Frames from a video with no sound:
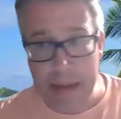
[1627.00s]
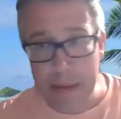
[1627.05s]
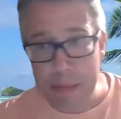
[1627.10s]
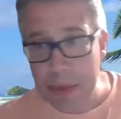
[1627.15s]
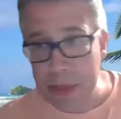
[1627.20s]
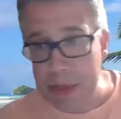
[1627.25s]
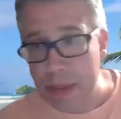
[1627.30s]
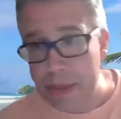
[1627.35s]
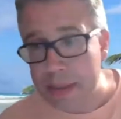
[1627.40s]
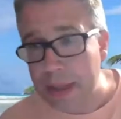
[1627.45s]

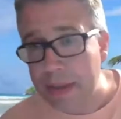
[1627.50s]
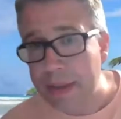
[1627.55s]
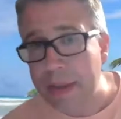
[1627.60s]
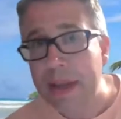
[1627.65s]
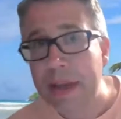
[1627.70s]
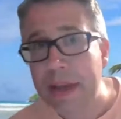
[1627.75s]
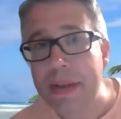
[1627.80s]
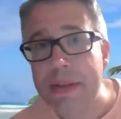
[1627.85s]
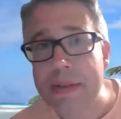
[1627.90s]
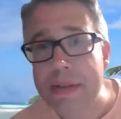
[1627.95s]
because I
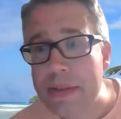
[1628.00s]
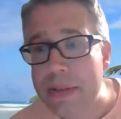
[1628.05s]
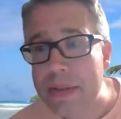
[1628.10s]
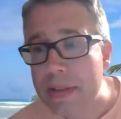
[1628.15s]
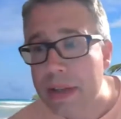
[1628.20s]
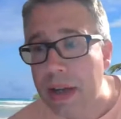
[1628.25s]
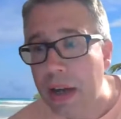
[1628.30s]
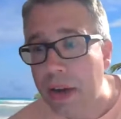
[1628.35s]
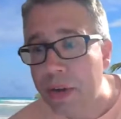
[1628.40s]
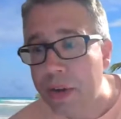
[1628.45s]
think
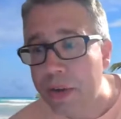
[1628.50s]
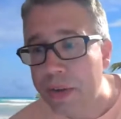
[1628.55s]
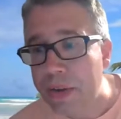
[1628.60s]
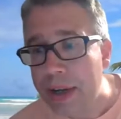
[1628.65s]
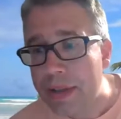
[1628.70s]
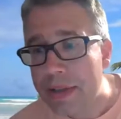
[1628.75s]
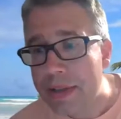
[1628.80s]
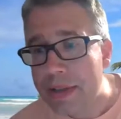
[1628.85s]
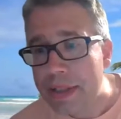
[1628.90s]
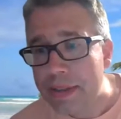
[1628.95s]
are you there
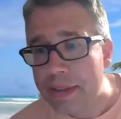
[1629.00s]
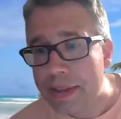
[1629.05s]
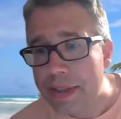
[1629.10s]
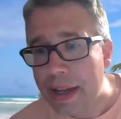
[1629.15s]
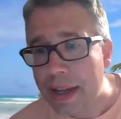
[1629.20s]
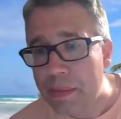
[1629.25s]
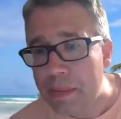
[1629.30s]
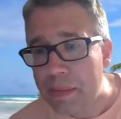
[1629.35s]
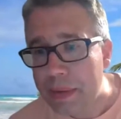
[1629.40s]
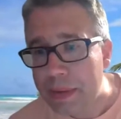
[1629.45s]
still,
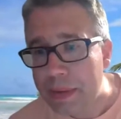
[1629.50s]
Sam?